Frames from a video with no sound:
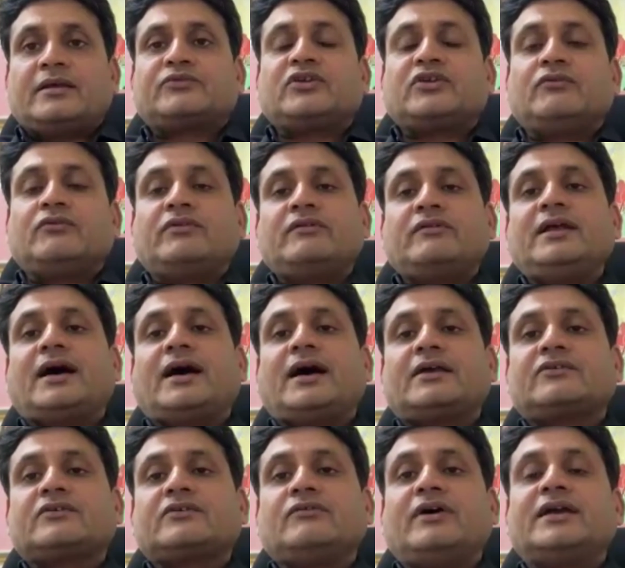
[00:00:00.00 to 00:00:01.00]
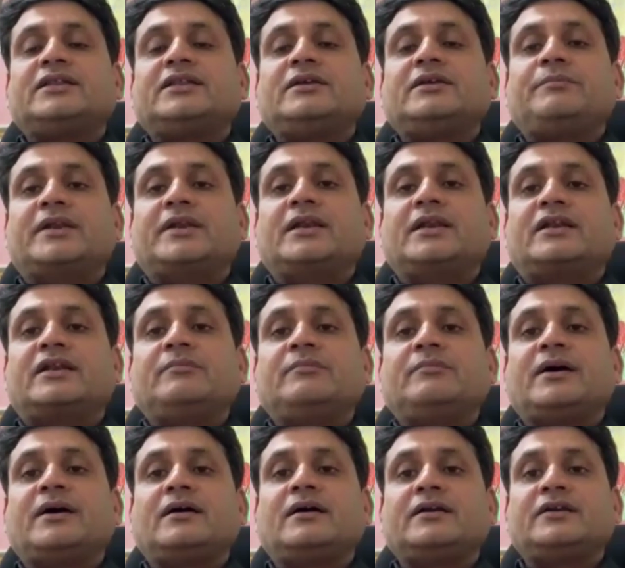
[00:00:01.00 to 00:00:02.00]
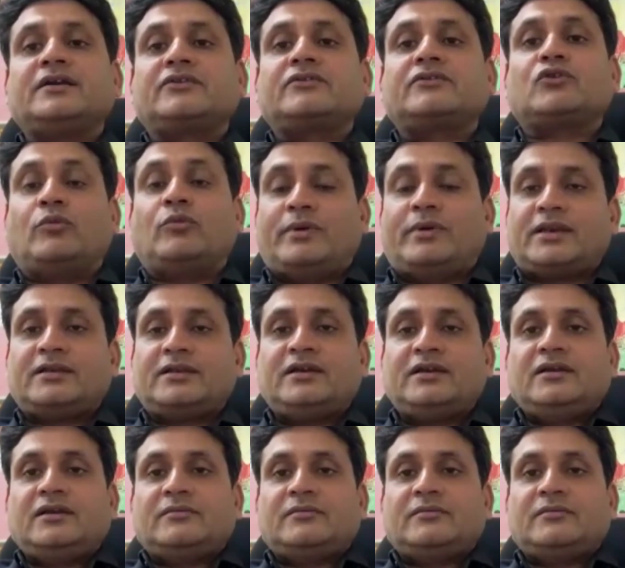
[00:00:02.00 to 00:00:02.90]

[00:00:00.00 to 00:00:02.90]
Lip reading: Now, someone will ask why the pedal edema is common.